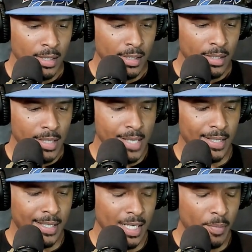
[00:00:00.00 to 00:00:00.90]
Is it
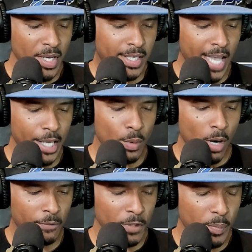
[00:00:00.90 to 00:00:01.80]
going to be a
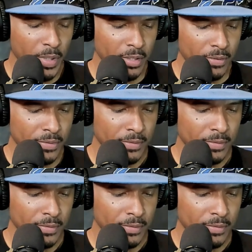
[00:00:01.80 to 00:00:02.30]
cakewalk for the Bills?